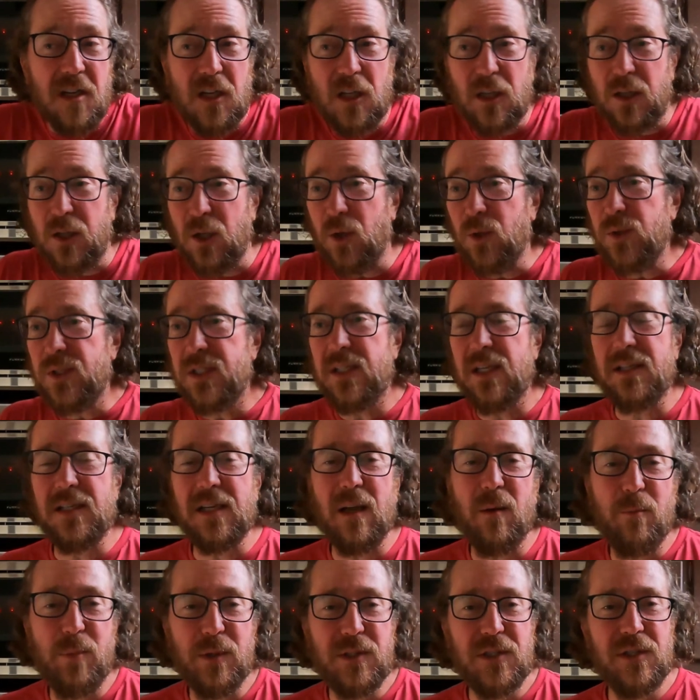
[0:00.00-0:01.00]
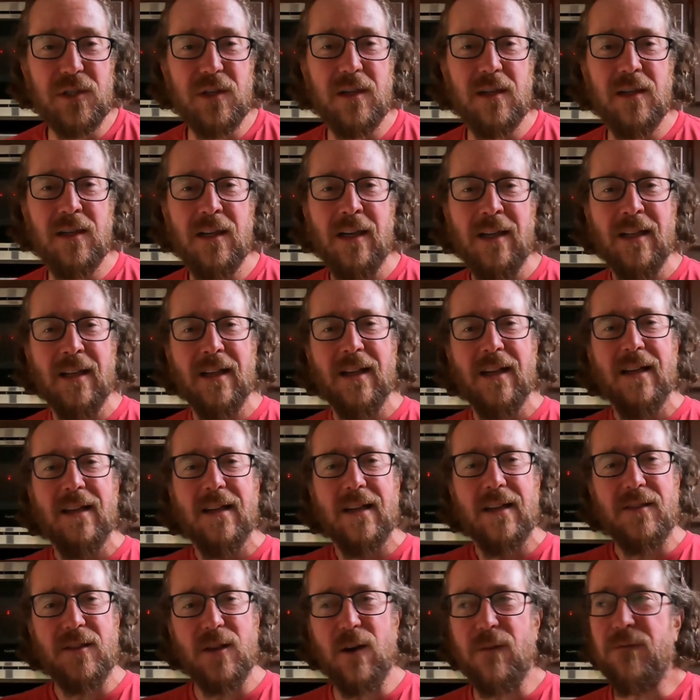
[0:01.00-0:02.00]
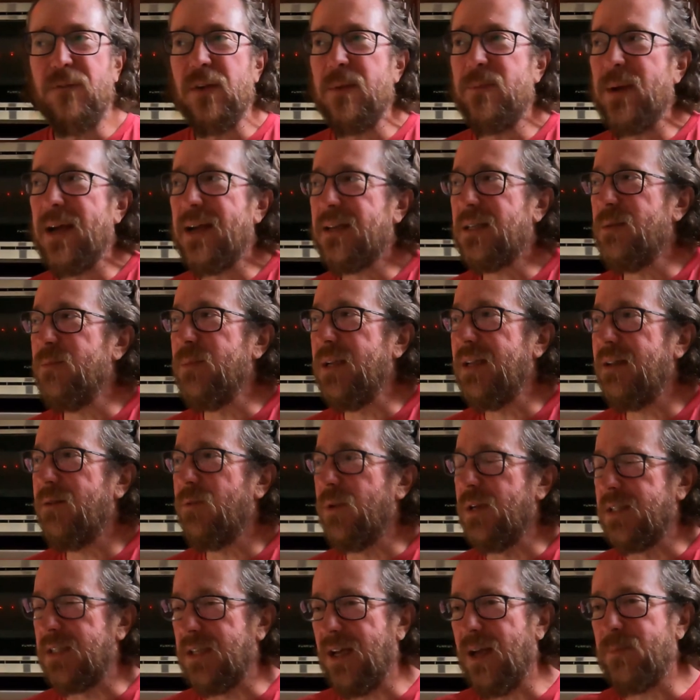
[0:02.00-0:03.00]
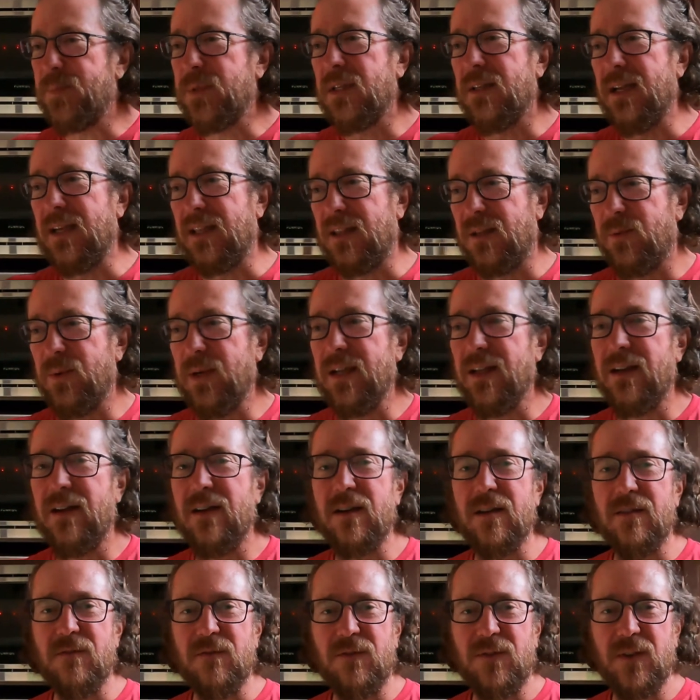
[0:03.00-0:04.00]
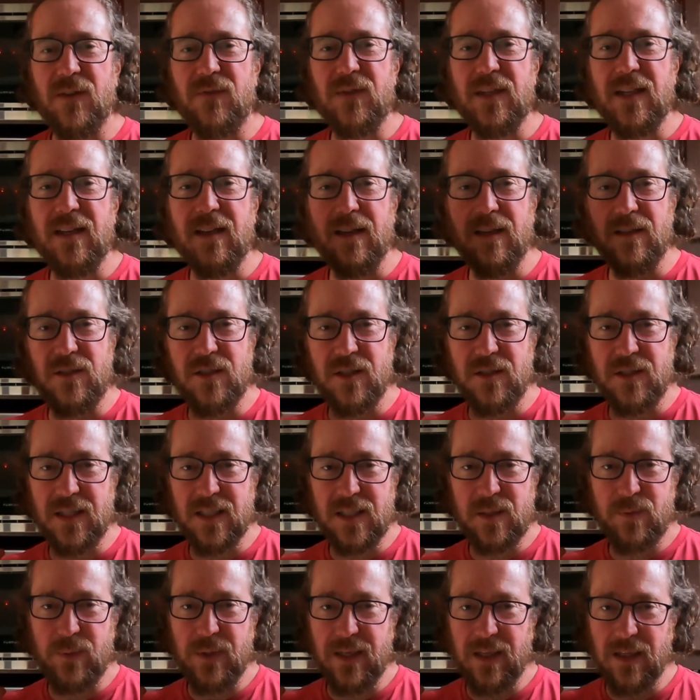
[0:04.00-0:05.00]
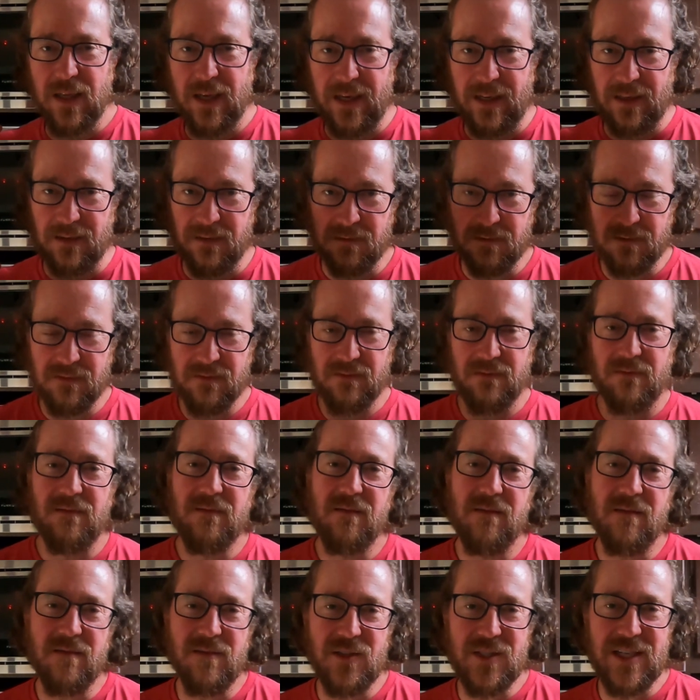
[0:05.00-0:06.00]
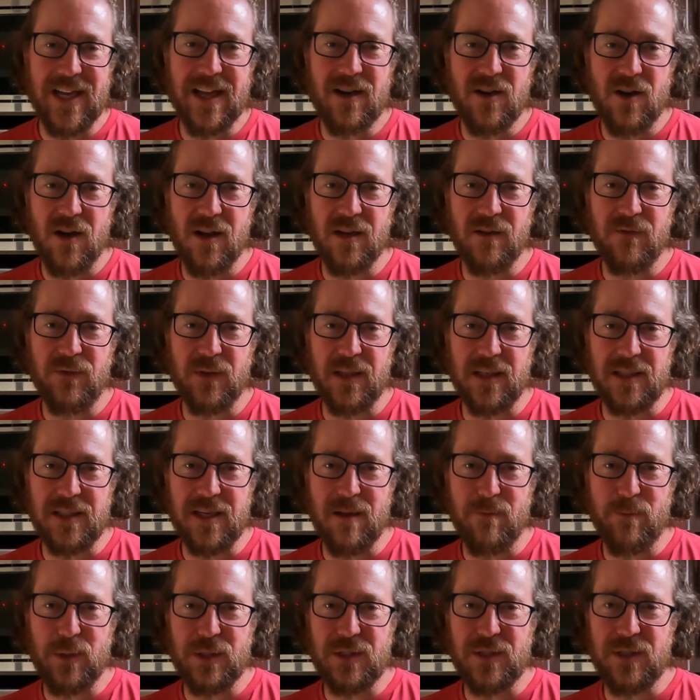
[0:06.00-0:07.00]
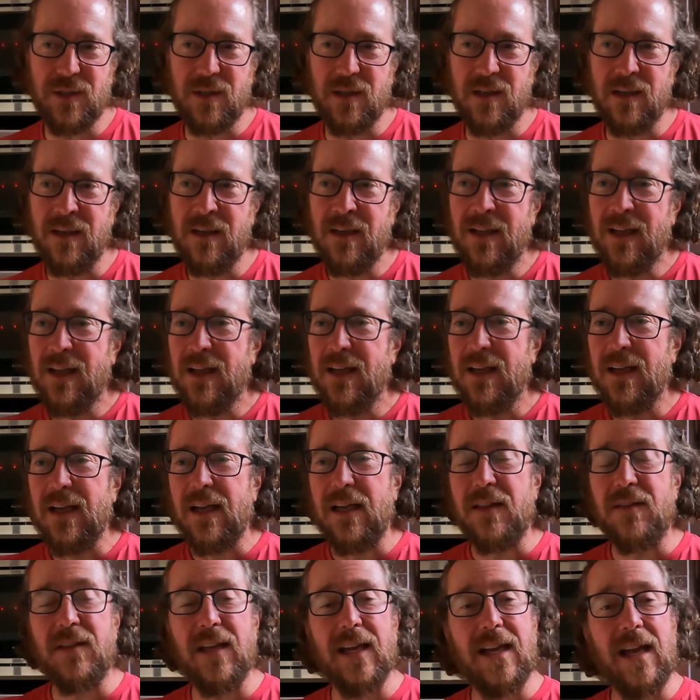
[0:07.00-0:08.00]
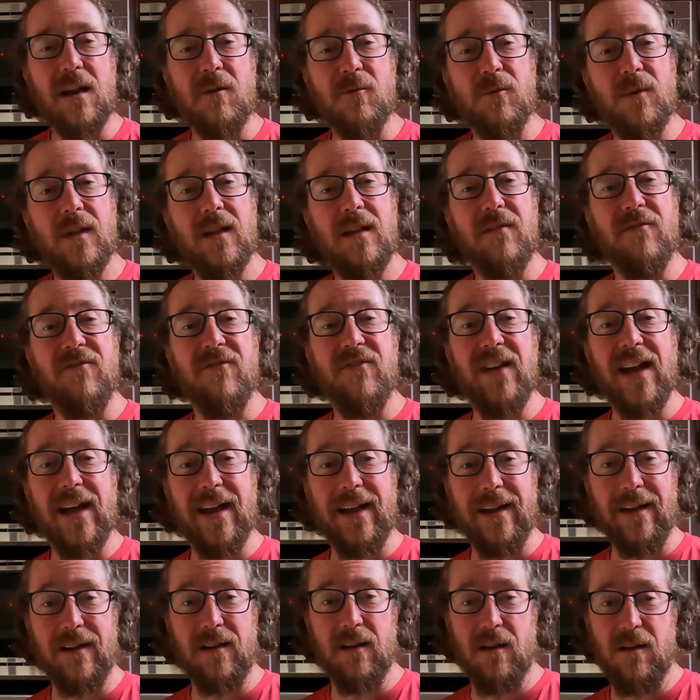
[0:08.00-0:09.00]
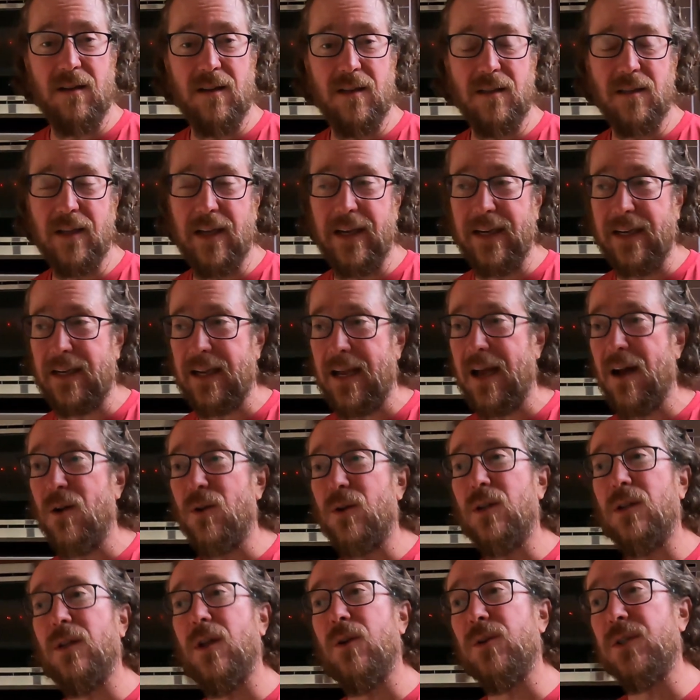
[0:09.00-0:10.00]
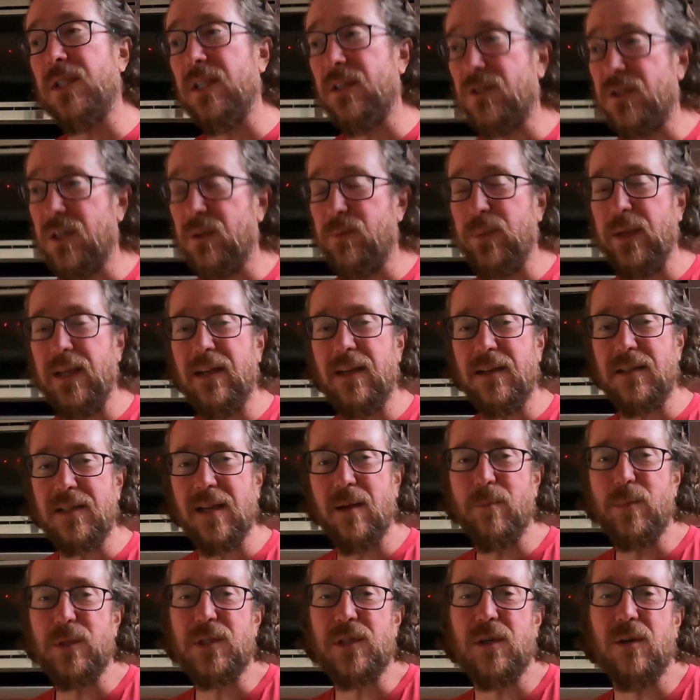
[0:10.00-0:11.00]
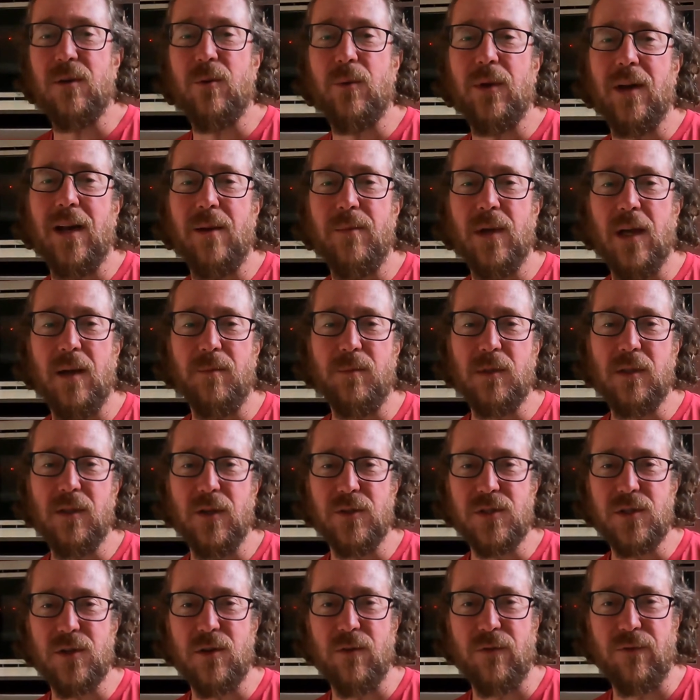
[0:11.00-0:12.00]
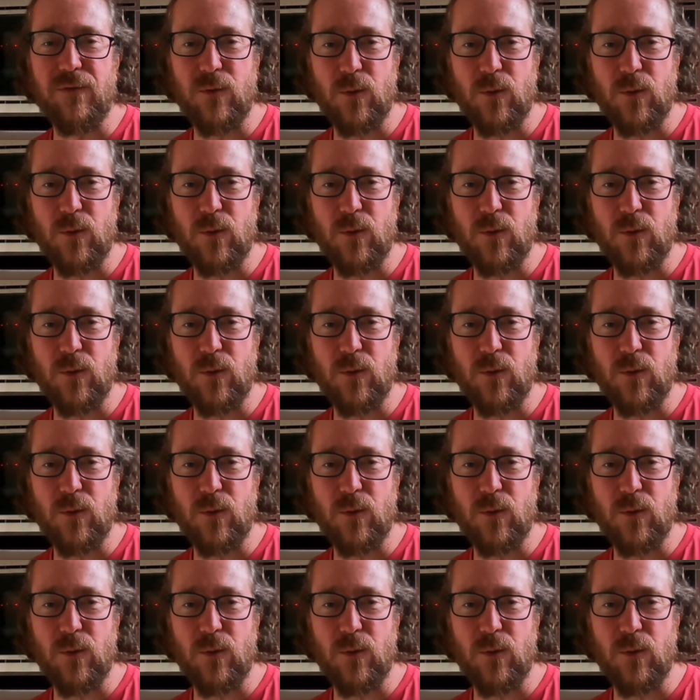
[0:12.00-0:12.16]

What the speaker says: close to temperature? Their feedback to me was up to like 350. It should just be like dead on for the temperature. They got really vague on like how close it should be to temperature when I'm up closer to